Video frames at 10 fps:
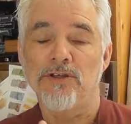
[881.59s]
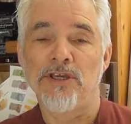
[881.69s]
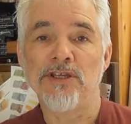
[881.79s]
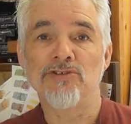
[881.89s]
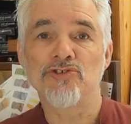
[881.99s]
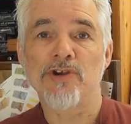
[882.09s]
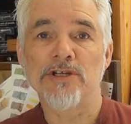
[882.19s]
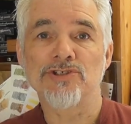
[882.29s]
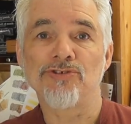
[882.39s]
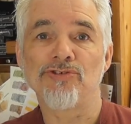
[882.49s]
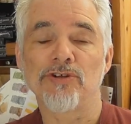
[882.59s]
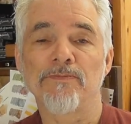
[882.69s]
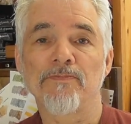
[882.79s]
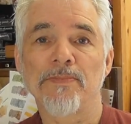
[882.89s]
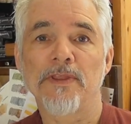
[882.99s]
Hidden Treasures,
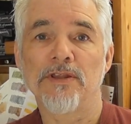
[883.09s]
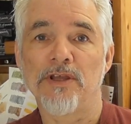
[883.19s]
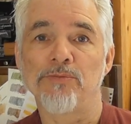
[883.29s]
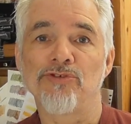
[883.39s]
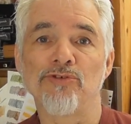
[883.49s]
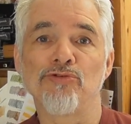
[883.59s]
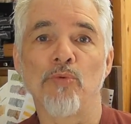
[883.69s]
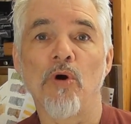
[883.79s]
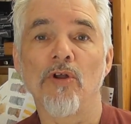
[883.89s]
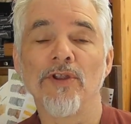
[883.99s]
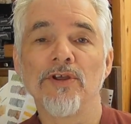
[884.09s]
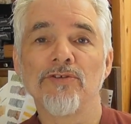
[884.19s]
and that was the Swan,